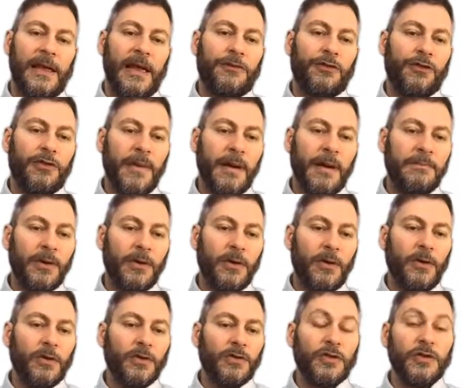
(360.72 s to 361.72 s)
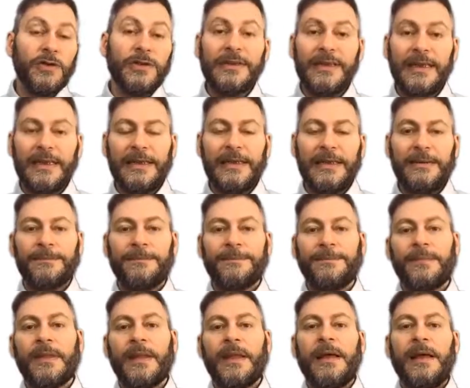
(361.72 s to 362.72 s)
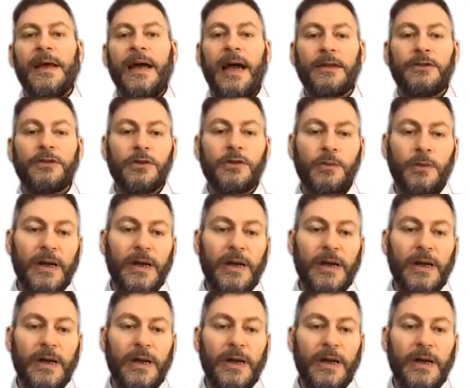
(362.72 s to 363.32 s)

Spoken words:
If you remember, also D had to